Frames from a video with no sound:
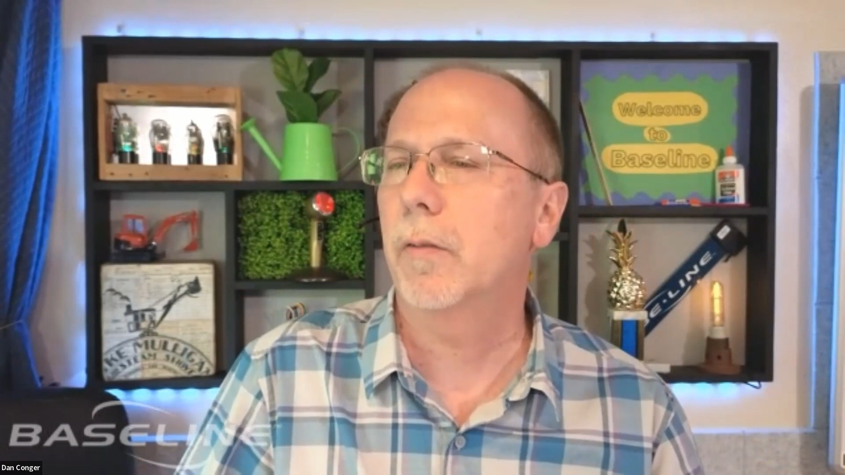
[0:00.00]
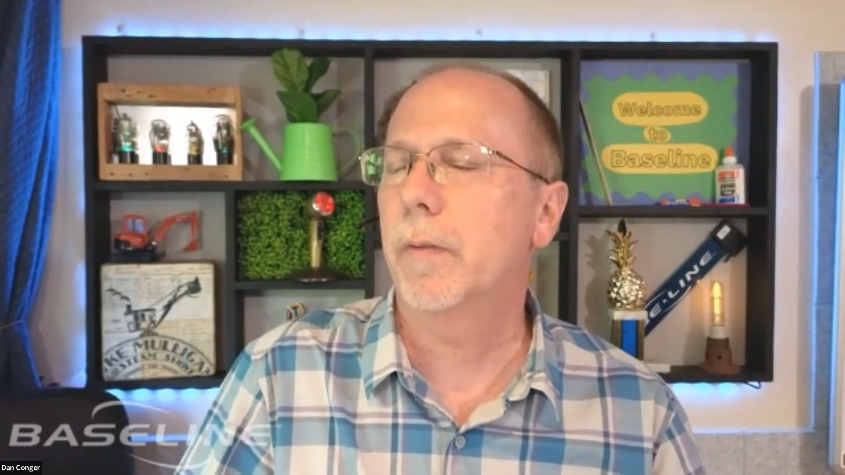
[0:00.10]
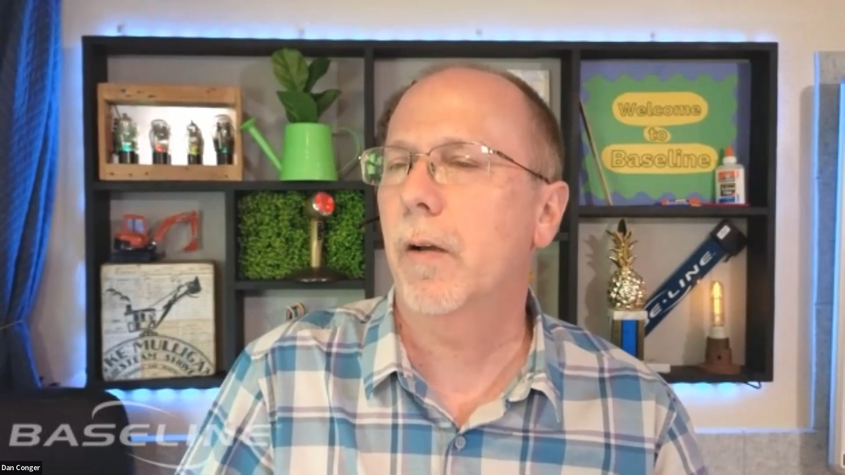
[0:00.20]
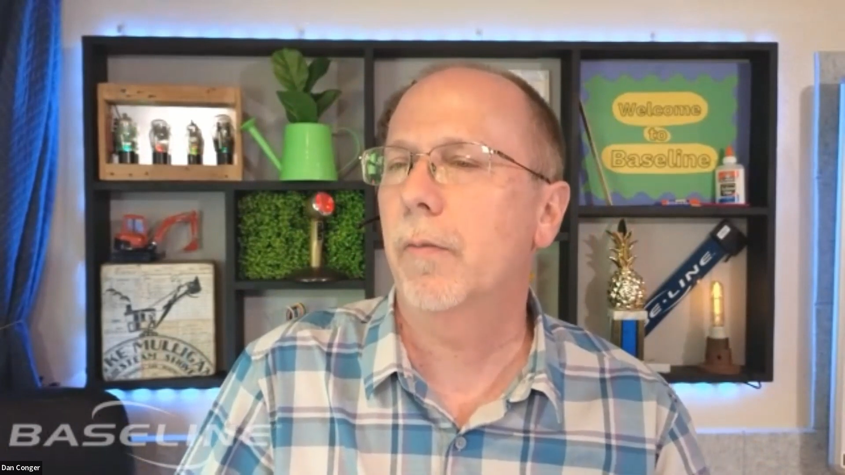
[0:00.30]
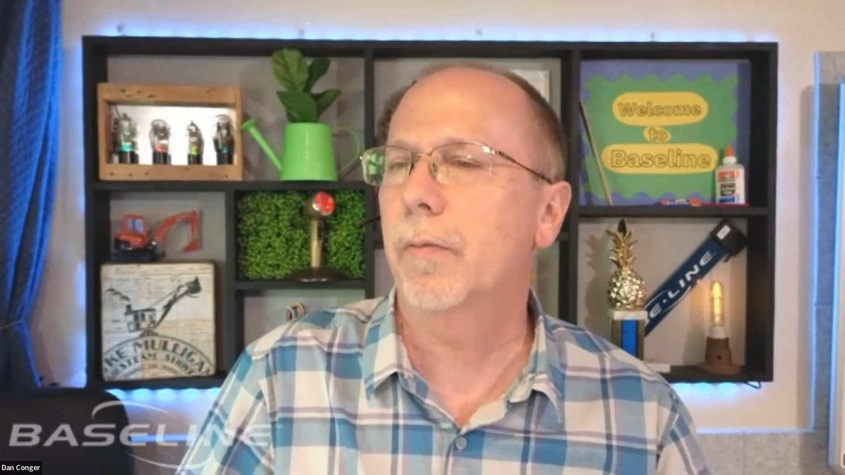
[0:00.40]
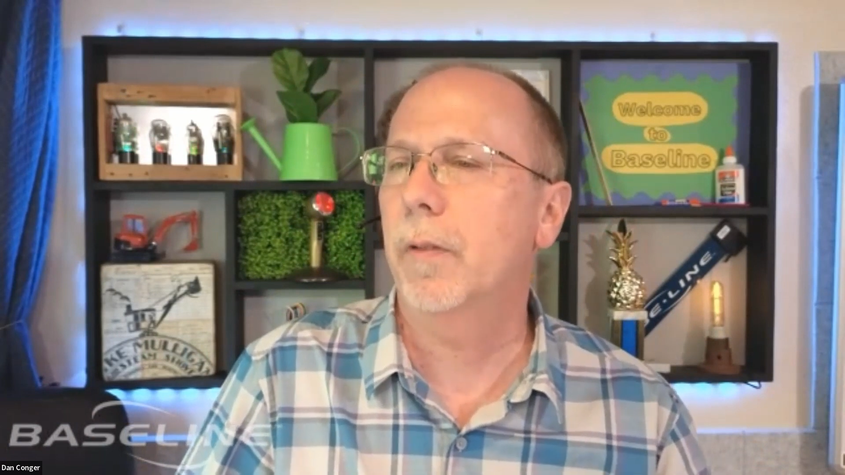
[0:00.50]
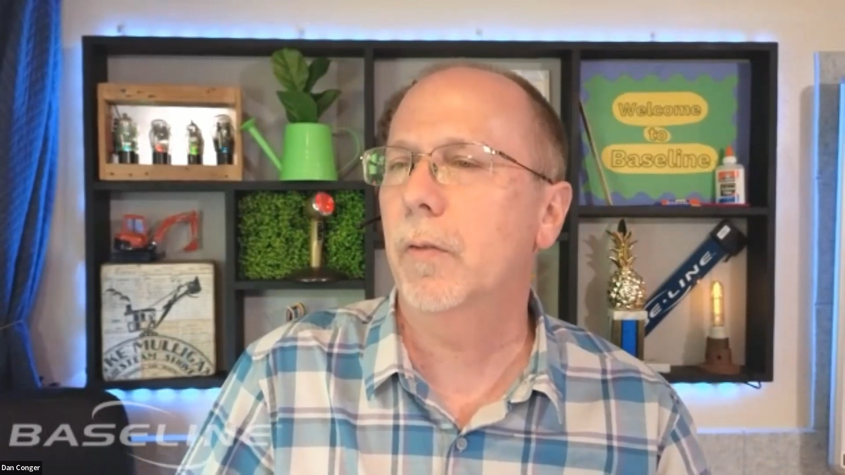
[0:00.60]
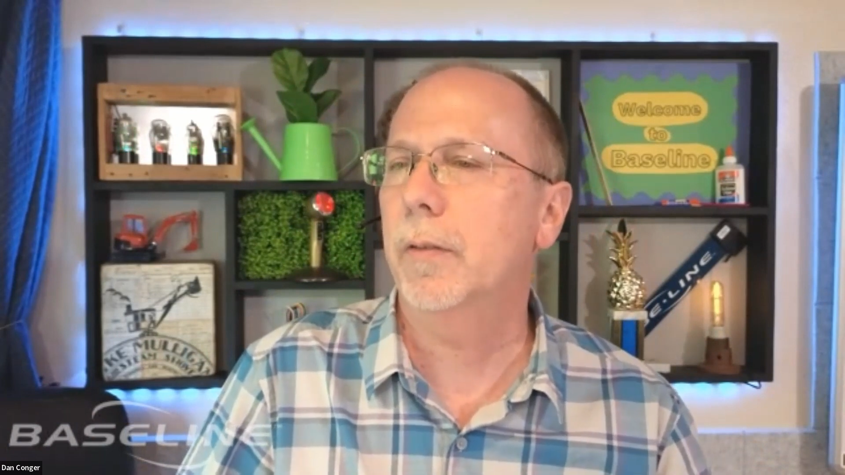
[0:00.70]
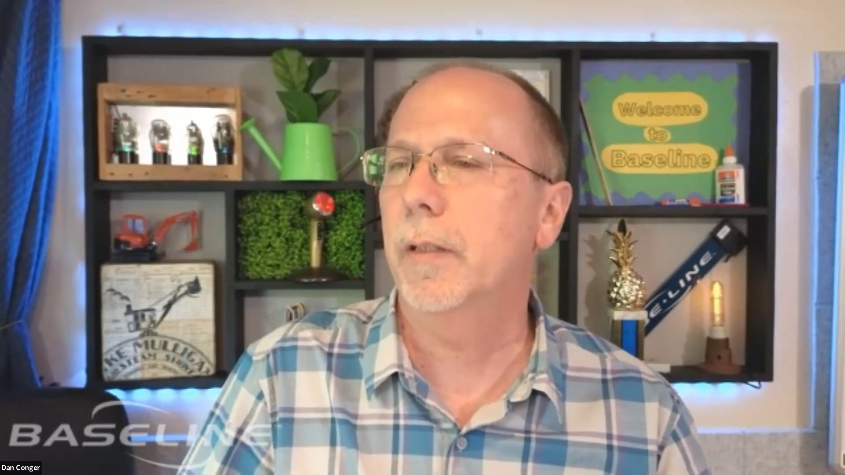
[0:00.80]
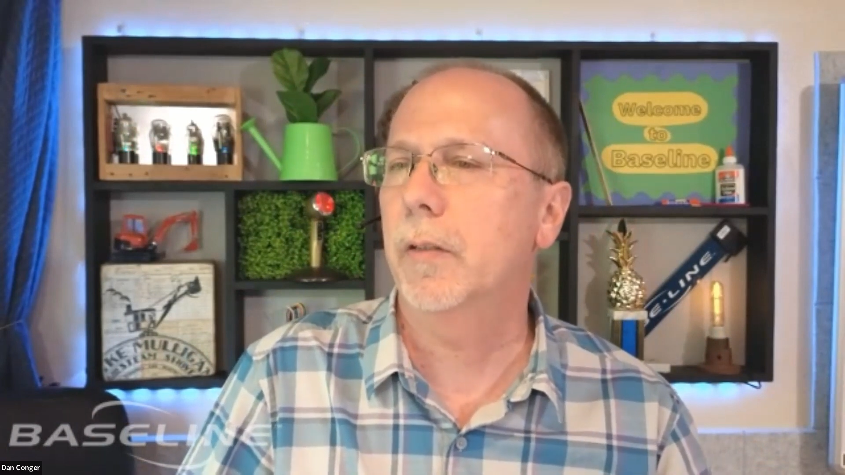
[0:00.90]
valve flow
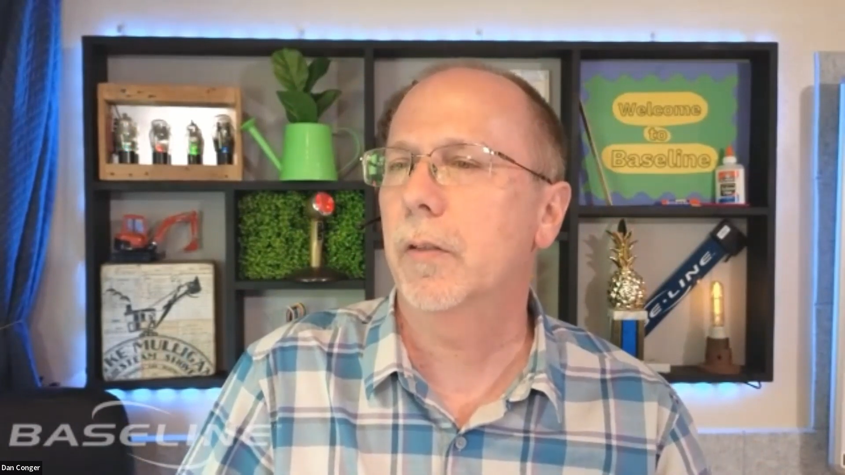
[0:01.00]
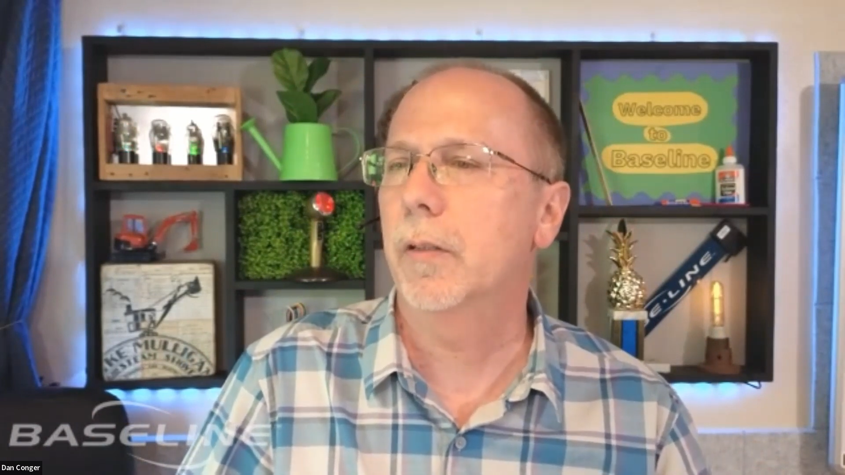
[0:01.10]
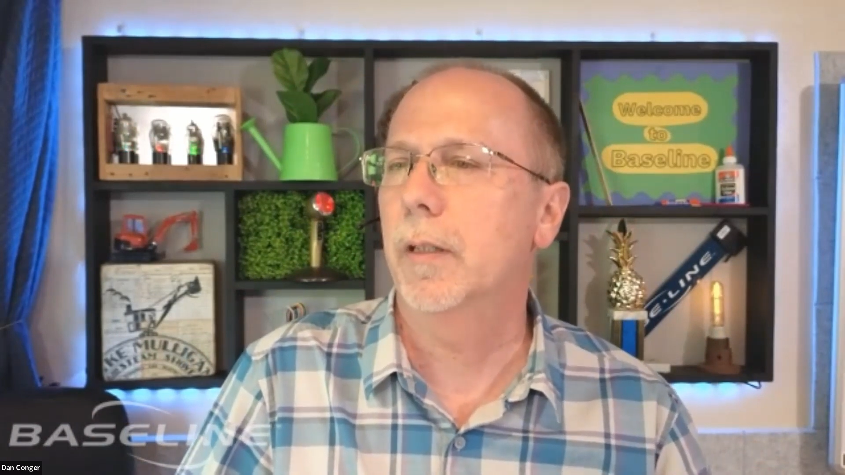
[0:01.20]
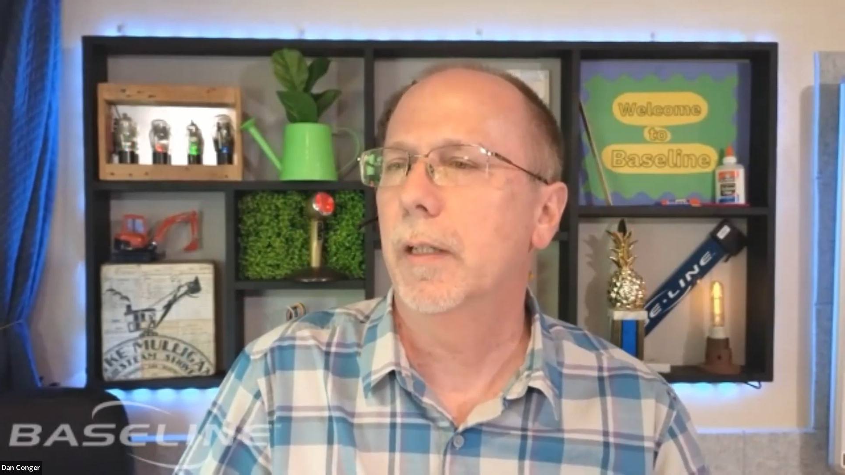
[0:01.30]
sensor.